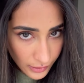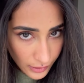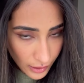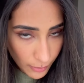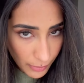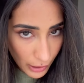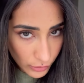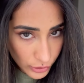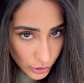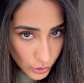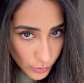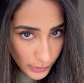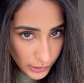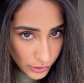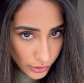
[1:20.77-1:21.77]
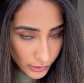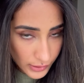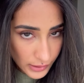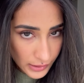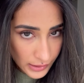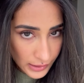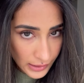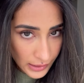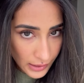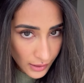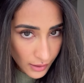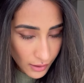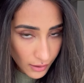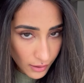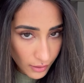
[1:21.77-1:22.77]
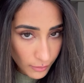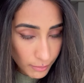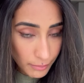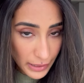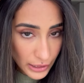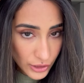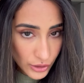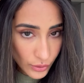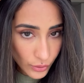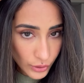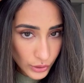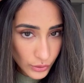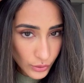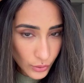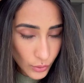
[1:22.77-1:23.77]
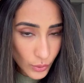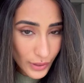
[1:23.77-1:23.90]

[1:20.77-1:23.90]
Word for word: about two inches make sure you go